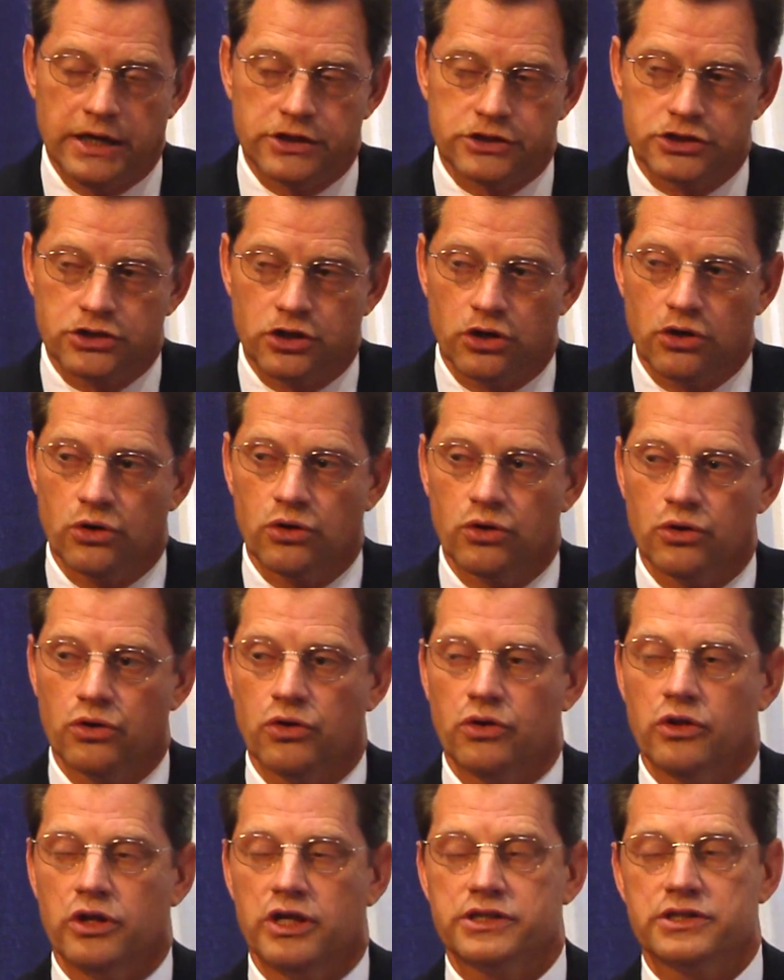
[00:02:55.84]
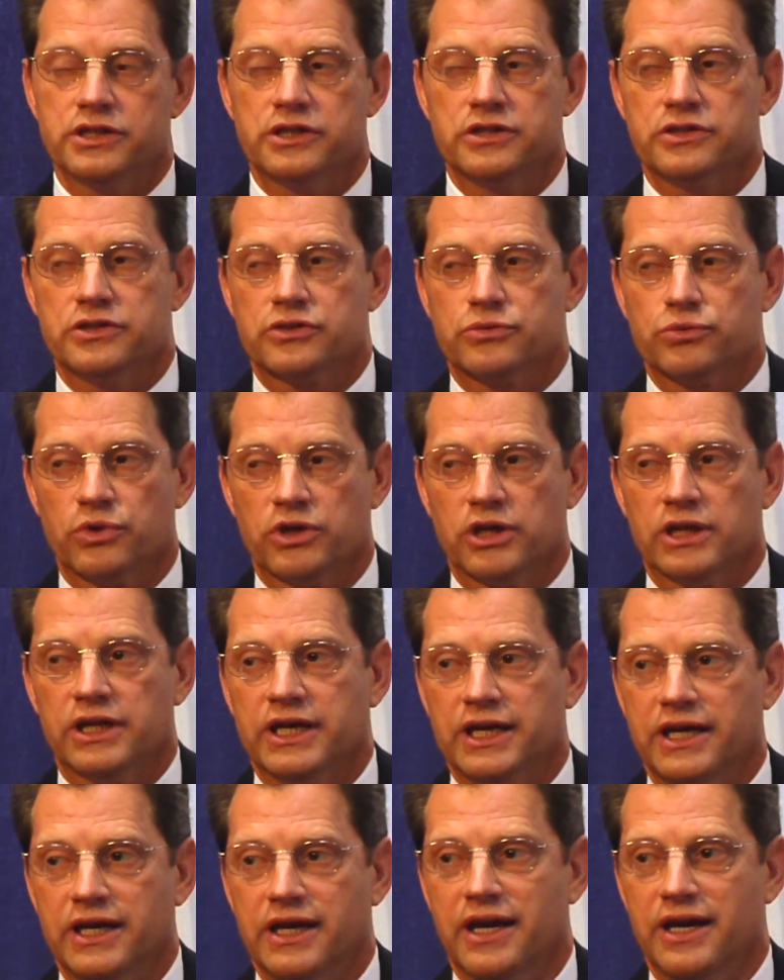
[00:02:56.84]
And so this is
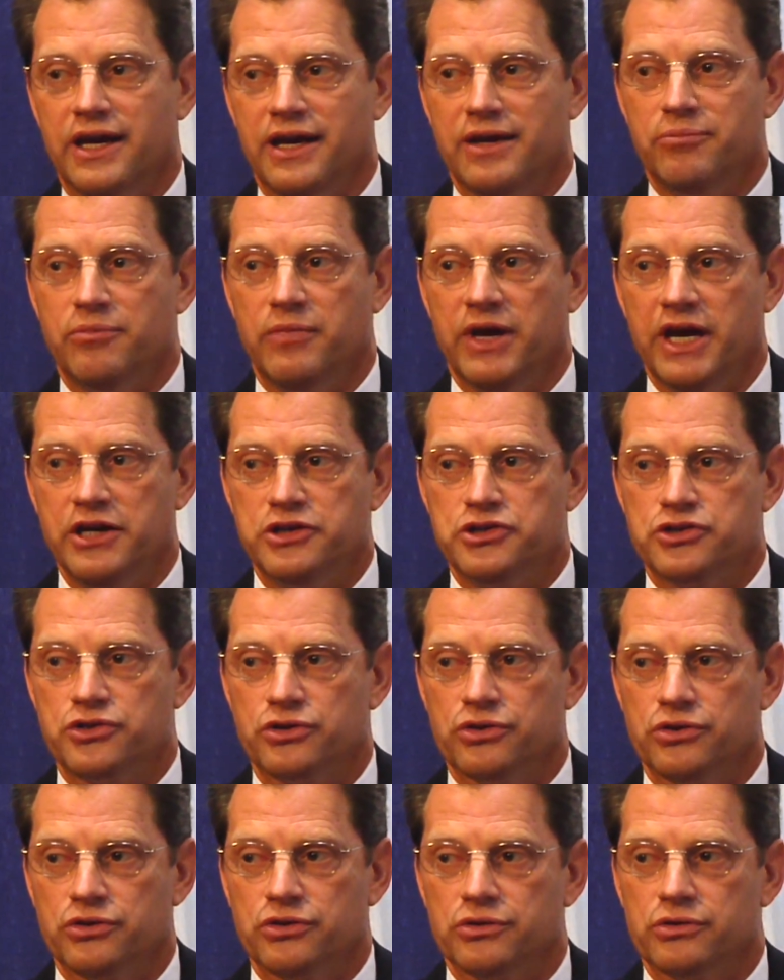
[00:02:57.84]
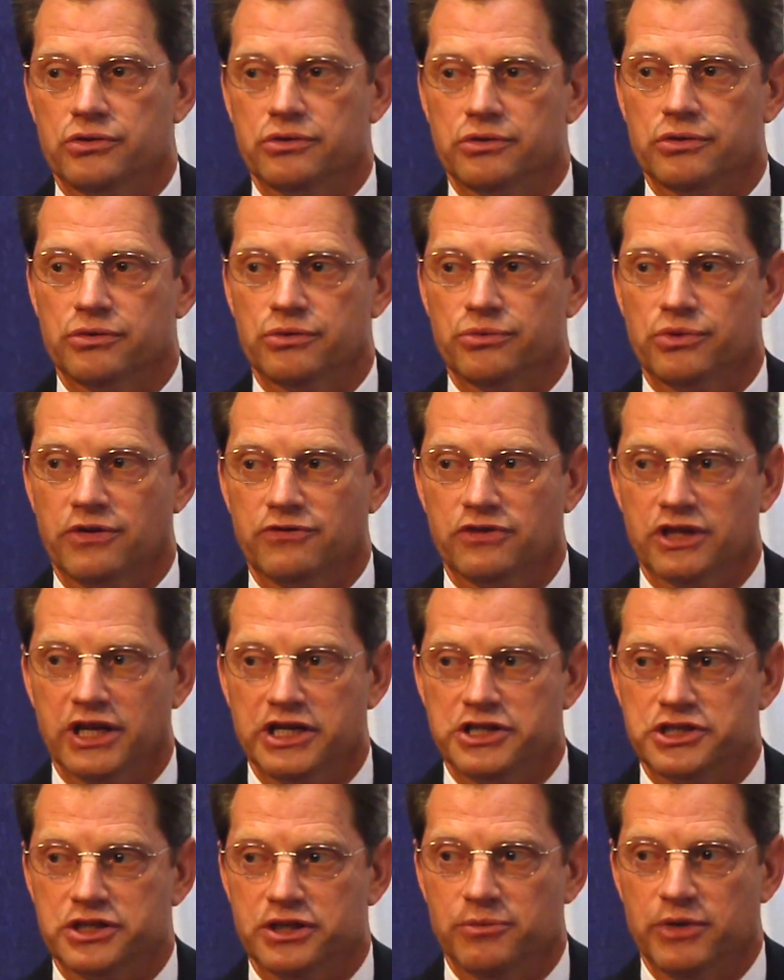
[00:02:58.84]
really a major
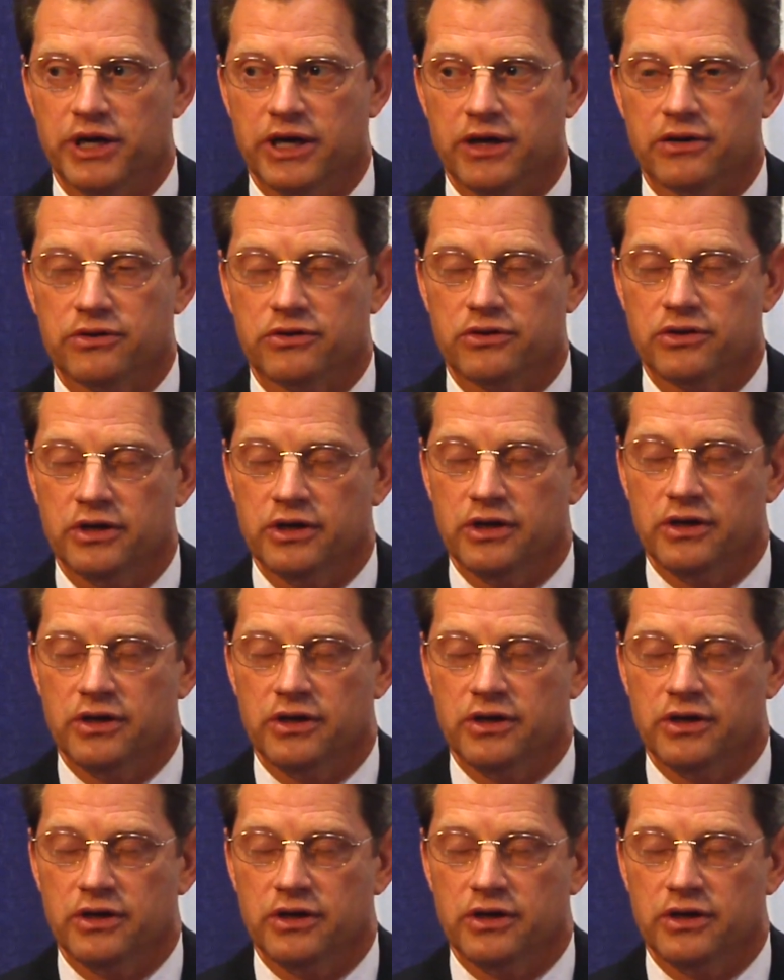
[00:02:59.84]
revelation about